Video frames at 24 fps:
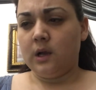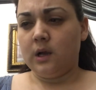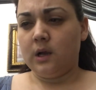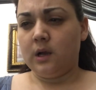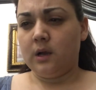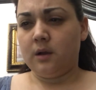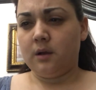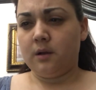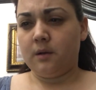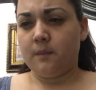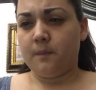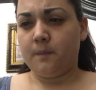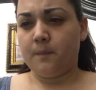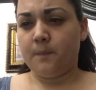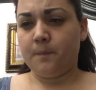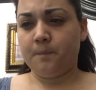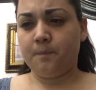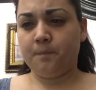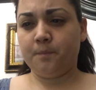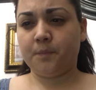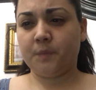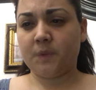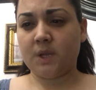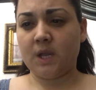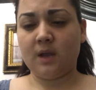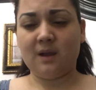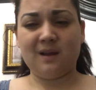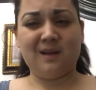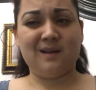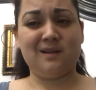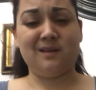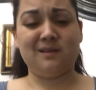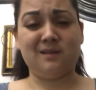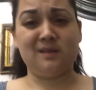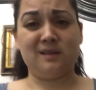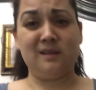
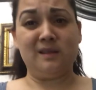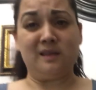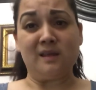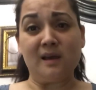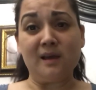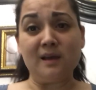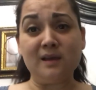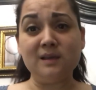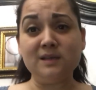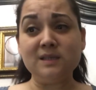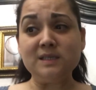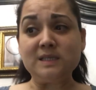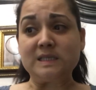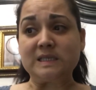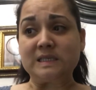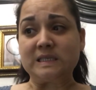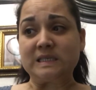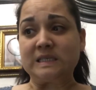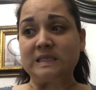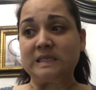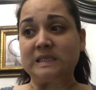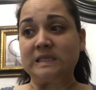Other than that,